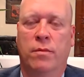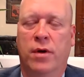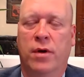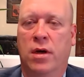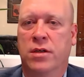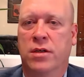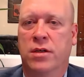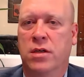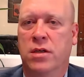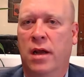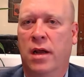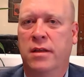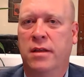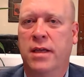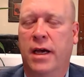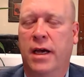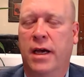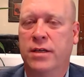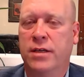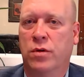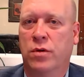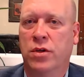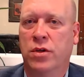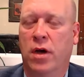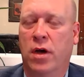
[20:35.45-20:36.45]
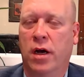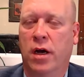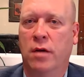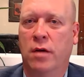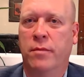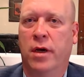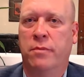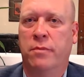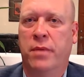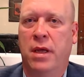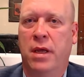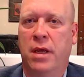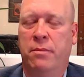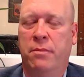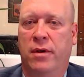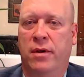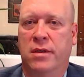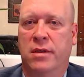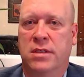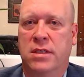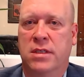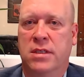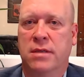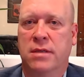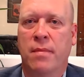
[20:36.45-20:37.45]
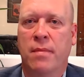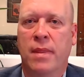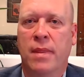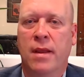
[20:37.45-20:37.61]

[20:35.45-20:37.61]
Because a lot of times we're talking about people's,